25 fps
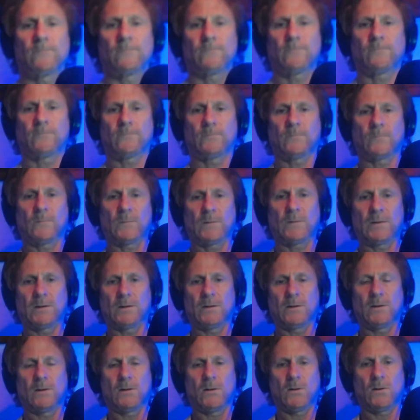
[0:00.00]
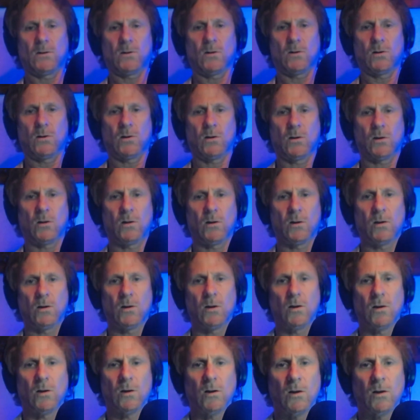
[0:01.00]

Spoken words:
(silence)